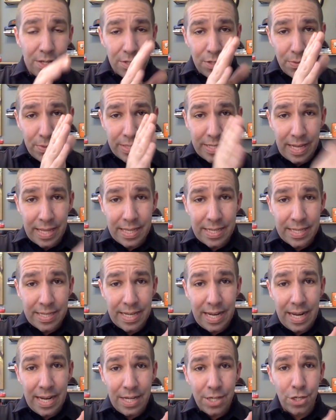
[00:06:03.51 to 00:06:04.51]
So we set the
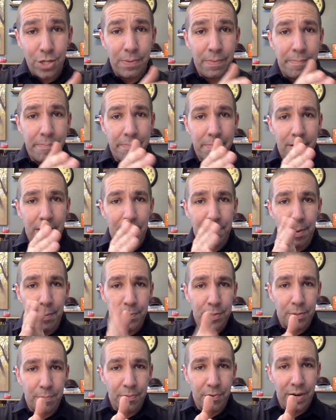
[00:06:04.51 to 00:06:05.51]
stage, come up with
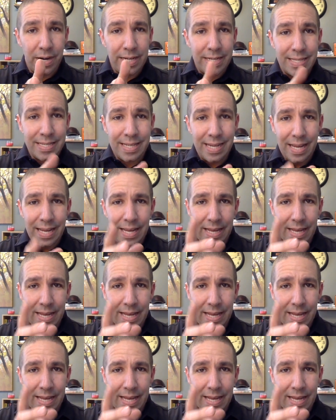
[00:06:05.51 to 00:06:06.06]
the price.